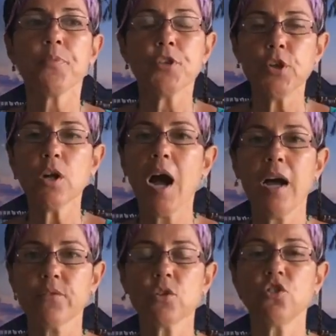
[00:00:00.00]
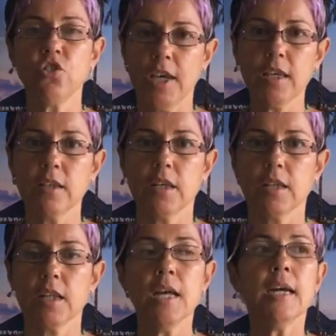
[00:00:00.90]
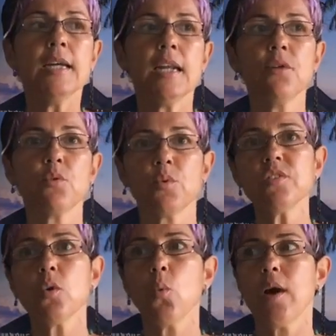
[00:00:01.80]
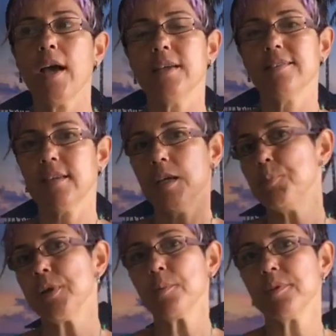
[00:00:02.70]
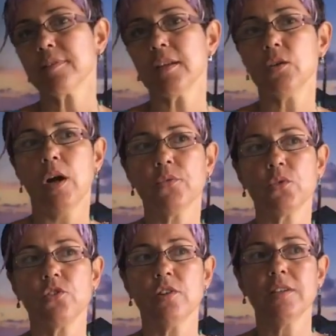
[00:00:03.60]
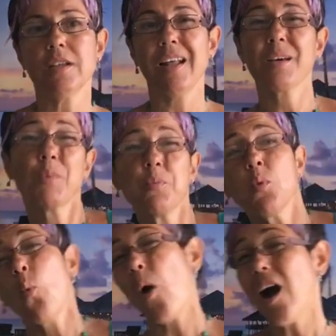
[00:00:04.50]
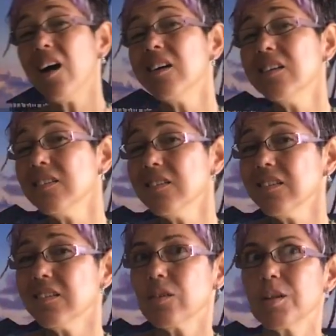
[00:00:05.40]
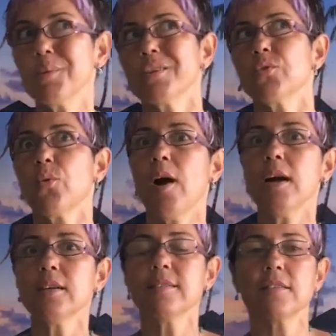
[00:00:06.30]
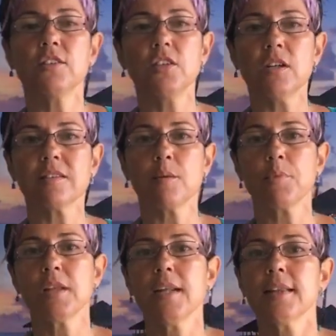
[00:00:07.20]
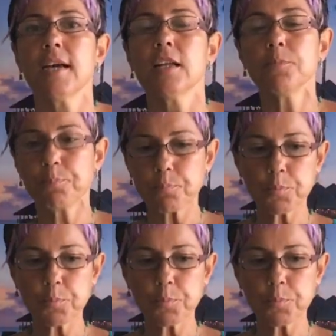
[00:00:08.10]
You don't have to change it. Now, the reason why I say previously you have to change it like maybe once or even twice a year, something like that,